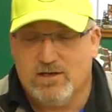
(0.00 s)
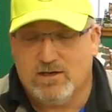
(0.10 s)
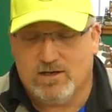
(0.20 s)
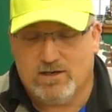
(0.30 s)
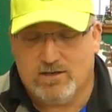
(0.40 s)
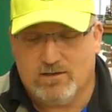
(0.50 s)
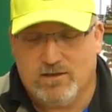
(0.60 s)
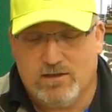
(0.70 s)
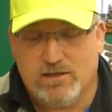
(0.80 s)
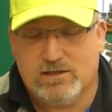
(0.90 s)

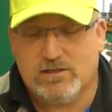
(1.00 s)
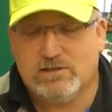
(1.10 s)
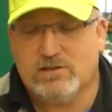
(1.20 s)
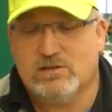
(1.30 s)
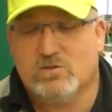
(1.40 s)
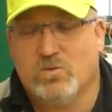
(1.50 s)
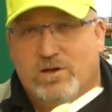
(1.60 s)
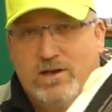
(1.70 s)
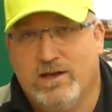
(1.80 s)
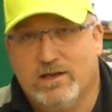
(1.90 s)
This is
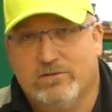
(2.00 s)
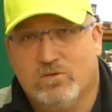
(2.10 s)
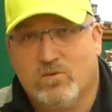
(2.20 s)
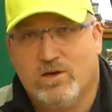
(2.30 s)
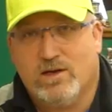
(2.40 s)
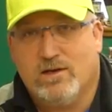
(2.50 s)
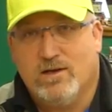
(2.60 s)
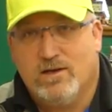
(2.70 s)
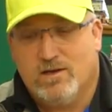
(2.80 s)
one heck of a read,